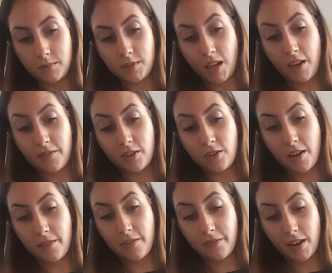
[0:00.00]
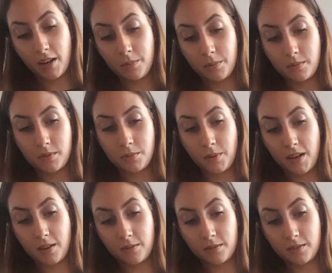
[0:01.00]
So have a knife available as
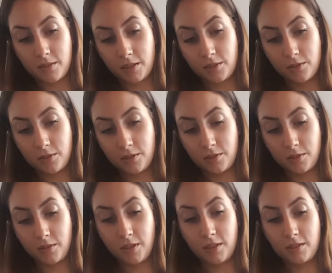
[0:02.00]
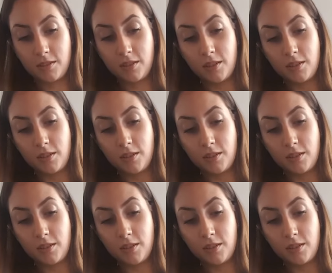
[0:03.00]
well, because I usually do this.